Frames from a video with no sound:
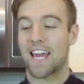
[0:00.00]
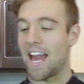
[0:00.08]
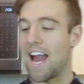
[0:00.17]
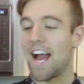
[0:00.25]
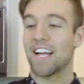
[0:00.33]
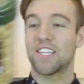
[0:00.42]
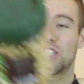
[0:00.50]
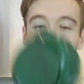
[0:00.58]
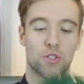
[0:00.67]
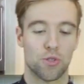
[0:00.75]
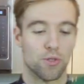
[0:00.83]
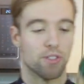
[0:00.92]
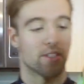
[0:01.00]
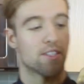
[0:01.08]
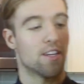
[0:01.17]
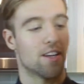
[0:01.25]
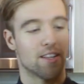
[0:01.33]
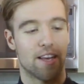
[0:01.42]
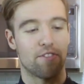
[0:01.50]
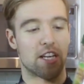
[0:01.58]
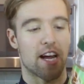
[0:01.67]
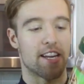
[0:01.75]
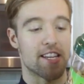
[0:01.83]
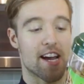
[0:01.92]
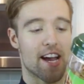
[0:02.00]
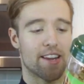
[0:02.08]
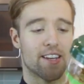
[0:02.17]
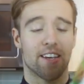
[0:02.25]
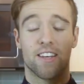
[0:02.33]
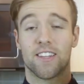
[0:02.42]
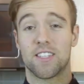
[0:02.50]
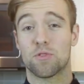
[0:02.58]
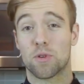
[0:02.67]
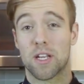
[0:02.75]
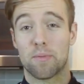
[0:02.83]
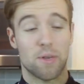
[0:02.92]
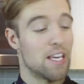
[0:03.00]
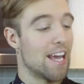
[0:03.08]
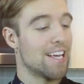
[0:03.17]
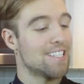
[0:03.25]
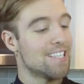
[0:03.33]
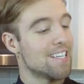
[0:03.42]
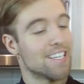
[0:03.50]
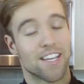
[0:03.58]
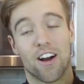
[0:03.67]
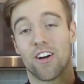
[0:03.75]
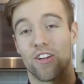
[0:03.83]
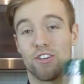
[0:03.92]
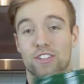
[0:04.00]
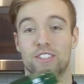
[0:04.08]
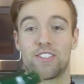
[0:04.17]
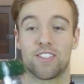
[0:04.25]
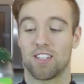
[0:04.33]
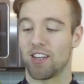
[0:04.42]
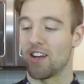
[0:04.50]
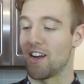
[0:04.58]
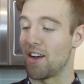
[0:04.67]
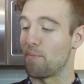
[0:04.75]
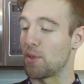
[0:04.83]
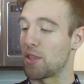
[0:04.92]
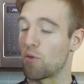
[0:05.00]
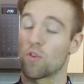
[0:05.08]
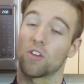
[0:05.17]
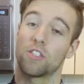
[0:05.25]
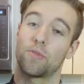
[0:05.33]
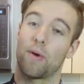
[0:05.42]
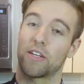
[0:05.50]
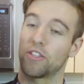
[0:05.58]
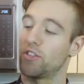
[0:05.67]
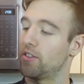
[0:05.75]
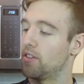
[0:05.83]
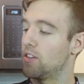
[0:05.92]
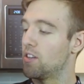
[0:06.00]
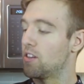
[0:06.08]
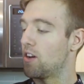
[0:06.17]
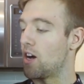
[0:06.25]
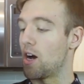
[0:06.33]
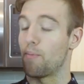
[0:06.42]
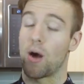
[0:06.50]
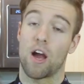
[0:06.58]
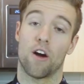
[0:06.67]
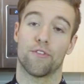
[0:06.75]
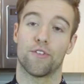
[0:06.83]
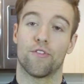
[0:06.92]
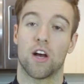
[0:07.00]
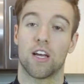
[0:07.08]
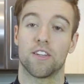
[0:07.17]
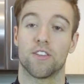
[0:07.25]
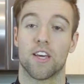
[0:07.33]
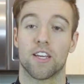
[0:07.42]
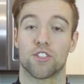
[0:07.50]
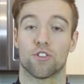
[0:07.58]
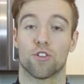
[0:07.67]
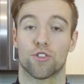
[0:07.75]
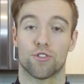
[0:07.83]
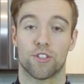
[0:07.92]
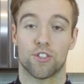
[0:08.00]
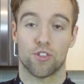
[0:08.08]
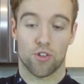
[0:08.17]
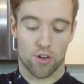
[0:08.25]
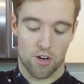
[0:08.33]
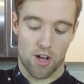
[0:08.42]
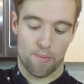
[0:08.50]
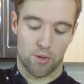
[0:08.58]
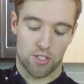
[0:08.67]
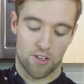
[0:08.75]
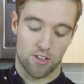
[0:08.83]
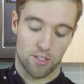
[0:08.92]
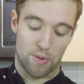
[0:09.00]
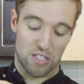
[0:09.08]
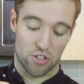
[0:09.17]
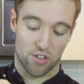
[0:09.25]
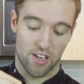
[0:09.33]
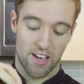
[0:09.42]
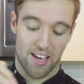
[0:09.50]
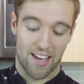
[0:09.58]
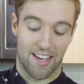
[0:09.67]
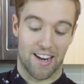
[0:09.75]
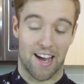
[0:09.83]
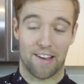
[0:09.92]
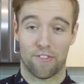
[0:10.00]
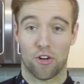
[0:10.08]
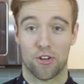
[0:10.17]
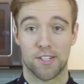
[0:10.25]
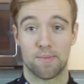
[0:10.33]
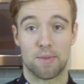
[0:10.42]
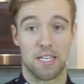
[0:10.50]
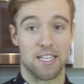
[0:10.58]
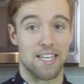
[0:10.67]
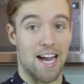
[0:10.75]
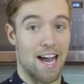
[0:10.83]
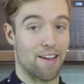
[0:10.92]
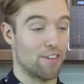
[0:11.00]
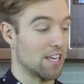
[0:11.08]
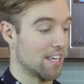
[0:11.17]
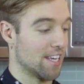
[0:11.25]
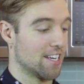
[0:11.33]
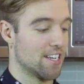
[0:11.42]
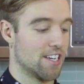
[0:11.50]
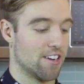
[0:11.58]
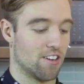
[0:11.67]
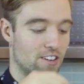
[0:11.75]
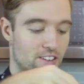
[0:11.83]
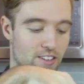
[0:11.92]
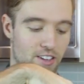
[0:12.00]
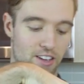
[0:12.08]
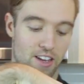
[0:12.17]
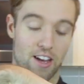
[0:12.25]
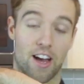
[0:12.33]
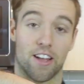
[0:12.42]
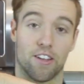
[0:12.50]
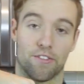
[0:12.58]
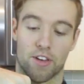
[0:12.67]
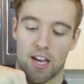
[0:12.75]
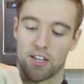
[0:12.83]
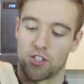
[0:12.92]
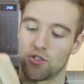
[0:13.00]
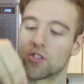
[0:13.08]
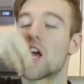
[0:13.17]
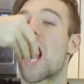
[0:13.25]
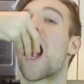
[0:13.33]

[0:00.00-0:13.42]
cashews, $11.99. These were gonna be $18, uh, but they were on special. Um, I often find the Asian grocery store uh, puts it on special, and I've already been diving in here. I love cashews.